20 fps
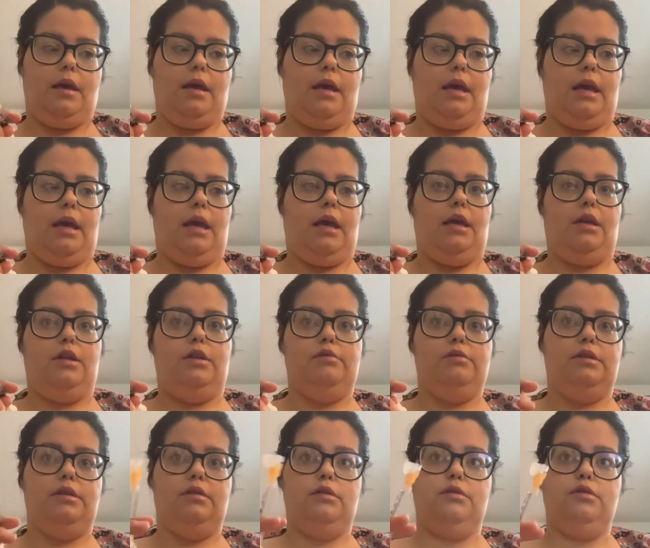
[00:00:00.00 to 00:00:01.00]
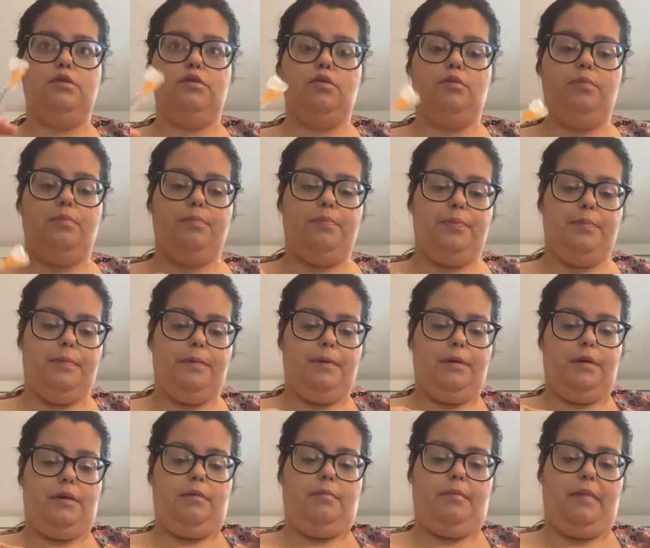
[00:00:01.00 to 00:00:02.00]
And using the scoop
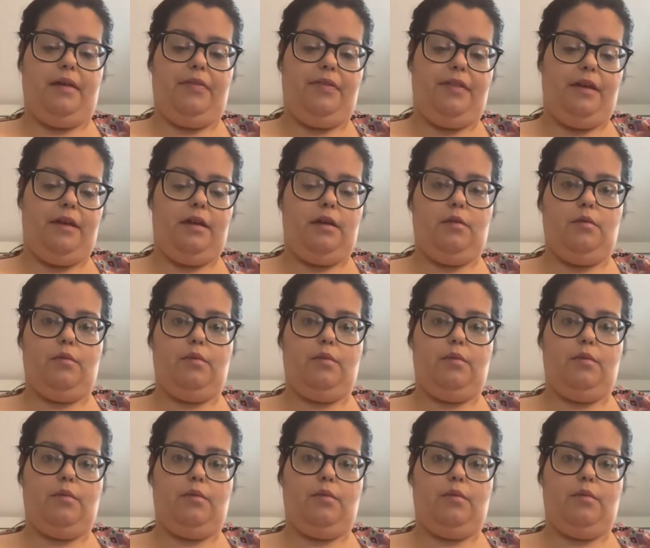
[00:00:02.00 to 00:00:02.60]
method,